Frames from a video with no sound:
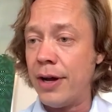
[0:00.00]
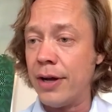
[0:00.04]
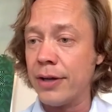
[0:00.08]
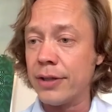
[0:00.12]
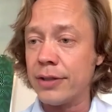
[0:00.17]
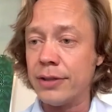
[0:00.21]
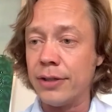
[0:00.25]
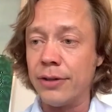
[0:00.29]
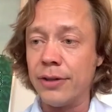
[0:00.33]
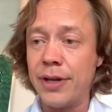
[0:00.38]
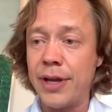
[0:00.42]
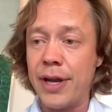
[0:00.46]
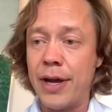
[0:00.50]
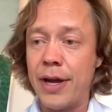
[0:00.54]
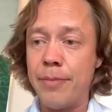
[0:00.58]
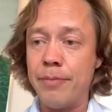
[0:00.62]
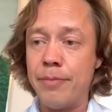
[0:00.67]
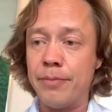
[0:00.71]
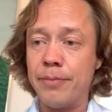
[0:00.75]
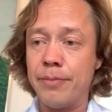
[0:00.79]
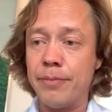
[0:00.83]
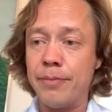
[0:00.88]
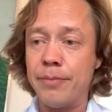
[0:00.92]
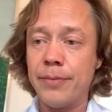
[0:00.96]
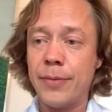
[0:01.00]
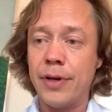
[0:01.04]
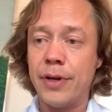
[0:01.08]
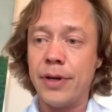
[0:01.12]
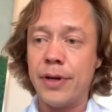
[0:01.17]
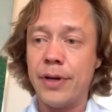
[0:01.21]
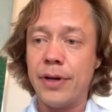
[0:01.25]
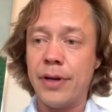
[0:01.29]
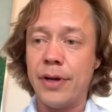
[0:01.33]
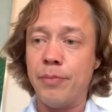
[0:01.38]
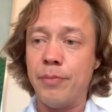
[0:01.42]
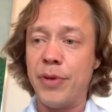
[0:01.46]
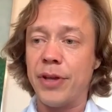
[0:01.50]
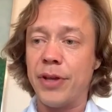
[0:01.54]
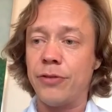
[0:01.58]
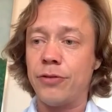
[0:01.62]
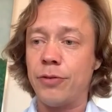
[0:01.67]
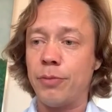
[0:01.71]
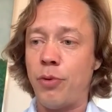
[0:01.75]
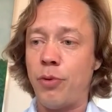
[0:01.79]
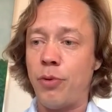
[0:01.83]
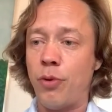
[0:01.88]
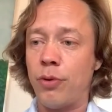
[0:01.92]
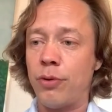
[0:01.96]
Clearly, I'm a big
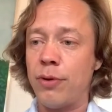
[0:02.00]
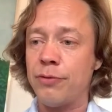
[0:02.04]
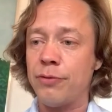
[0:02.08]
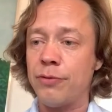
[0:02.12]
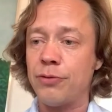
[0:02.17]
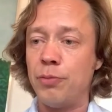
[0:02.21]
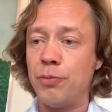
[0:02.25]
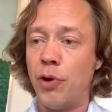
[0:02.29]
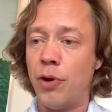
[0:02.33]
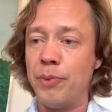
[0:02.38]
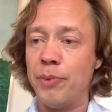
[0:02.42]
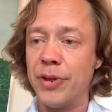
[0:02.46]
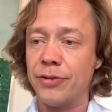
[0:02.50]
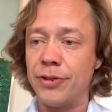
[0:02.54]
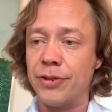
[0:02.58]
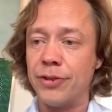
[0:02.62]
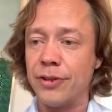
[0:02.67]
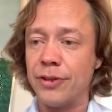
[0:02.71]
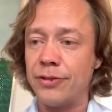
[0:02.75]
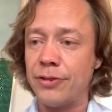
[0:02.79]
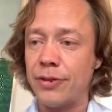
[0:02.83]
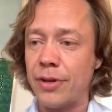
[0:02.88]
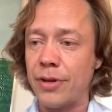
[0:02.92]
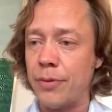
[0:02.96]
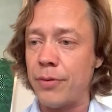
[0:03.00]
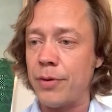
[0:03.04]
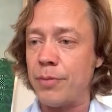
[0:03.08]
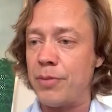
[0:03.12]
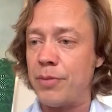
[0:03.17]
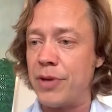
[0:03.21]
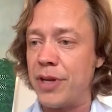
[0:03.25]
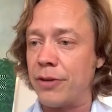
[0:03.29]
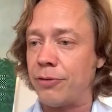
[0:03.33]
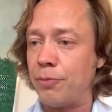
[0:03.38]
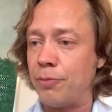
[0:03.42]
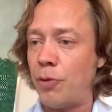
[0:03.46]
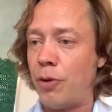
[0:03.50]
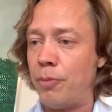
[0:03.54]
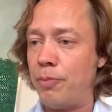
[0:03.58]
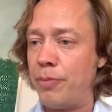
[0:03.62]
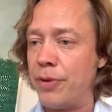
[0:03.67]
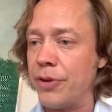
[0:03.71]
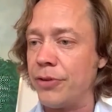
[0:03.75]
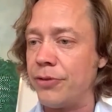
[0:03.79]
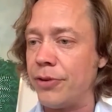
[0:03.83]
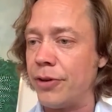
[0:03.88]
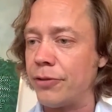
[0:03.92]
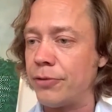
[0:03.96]
supporter of small business. I would be a small
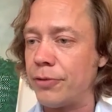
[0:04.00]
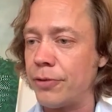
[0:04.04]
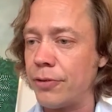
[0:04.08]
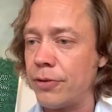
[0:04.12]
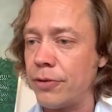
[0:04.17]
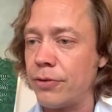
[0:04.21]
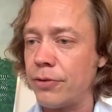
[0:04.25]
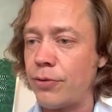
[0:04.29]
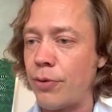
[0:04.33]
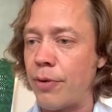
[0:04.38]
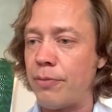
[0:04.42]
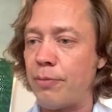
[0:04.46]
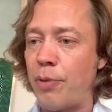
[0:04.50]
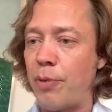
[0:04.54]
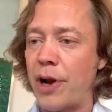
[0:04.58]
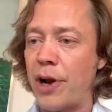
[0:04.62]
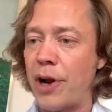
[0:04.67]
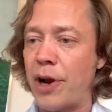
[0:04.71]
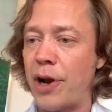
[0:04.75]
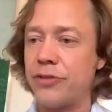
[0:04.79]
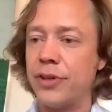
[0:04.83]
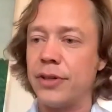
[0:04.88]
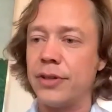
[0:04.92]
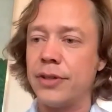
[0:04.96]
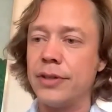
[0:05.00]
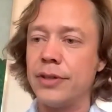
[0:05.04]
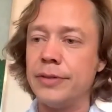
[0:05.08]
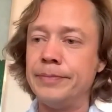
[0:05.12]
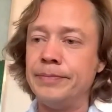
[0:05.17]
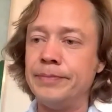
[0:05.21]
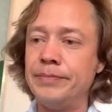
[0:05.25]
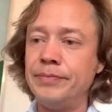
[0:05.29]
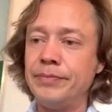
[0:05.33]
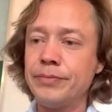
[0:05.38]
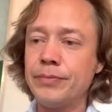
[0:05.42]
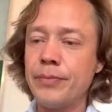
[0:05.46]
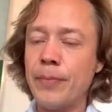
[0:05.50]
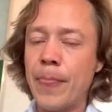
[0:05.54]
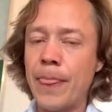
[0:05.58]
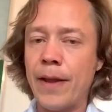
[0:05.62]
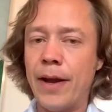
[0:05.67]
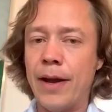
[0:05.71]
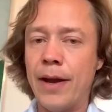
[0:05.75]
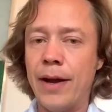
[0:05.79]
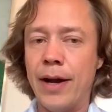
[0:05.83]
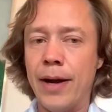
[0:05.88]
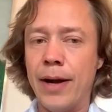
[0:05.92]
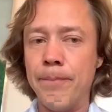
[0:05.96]
business sort of president.
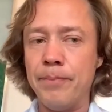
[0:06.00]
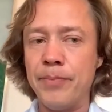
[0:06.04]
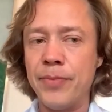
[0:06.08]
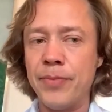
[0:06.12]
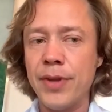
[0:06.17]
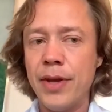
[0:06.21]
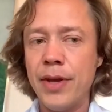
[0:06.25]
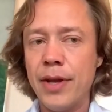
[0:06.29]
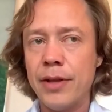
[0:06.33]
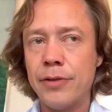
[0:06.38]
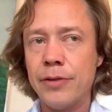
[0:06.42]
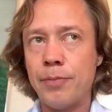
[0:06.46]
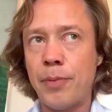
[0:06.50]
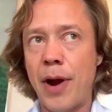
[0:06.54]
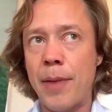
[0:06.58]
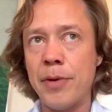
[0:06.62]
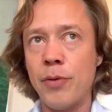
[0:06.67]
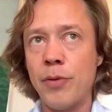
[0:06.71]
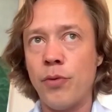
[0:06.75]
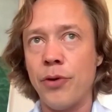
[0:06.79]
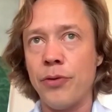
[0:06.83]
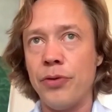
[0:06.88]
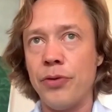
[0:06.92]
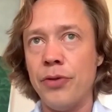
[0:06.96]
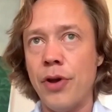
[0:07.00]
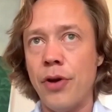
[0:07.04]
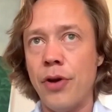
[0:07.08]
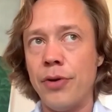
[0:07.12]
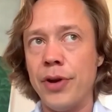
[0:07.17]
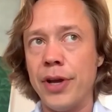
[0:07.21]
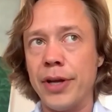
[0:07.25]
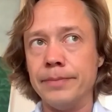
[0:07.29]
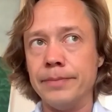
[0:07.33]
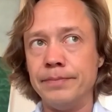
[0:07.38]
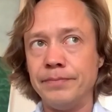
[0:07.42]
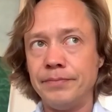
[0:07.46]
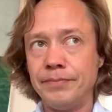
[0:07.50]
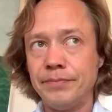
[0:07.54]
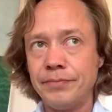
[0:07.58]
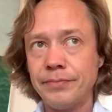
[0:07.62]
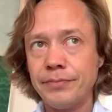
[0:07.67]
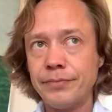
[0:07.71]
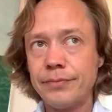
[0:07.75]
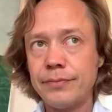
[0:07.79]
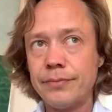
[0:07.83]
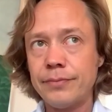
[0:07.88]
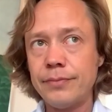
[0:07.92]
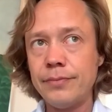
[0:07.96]
It's probably worth noting
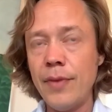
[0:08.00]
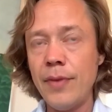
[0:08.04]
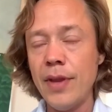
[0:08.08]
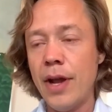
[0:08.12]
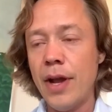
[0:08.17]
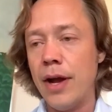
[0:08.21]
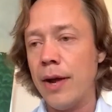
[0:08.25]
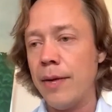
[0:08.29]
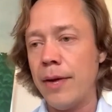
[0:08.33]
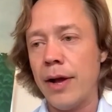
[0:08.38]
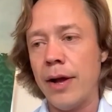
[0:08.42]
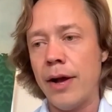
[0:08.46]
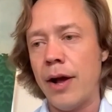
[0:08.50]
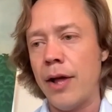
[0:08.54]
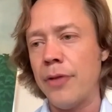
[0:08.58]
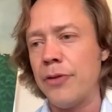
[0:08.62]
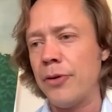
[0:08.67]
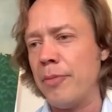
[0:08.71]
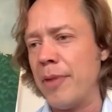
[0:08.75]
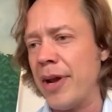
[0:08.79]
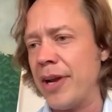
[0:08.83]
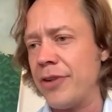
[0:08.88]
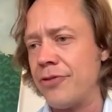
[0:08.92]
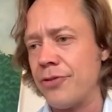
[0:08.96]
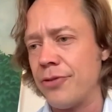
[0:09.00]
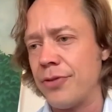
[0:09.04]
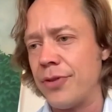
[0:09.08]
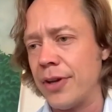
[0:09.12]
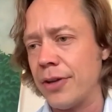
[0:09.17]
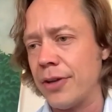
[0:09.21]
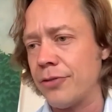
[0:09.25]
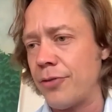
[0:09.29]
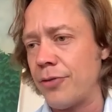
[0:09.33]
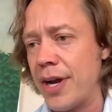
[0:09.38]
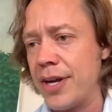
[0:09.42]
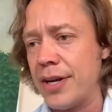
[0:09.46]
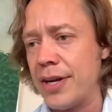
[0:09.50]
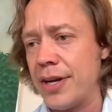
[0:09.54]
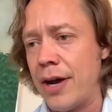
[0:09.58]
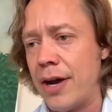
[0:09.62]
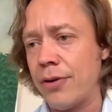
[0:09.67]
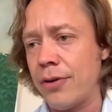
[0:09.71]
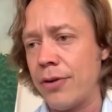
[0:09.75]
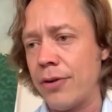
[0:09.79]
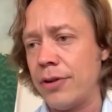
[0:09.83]
other major things right now.